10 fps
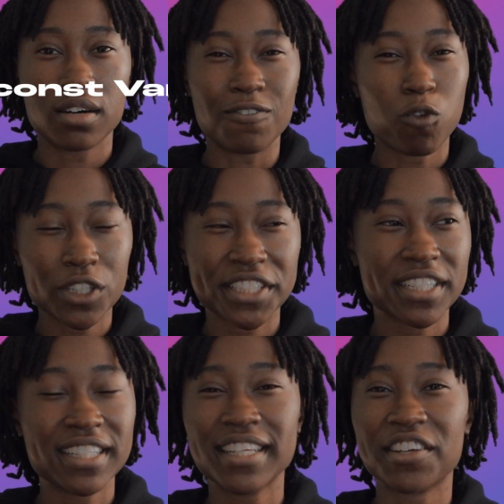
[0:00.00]

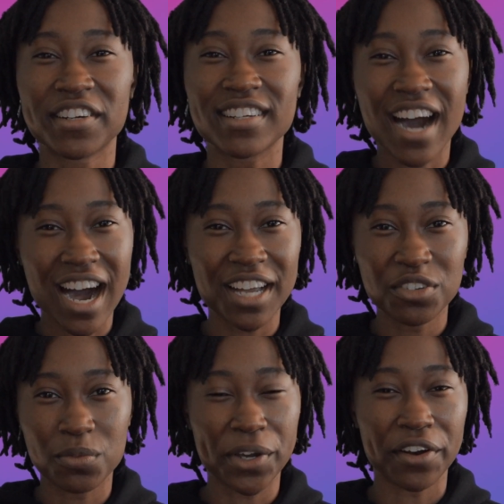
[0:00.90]
Unfortunately, they're kind
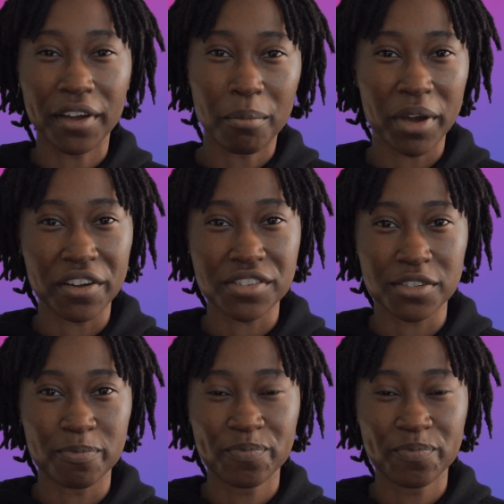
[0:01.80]
of weird in comparison.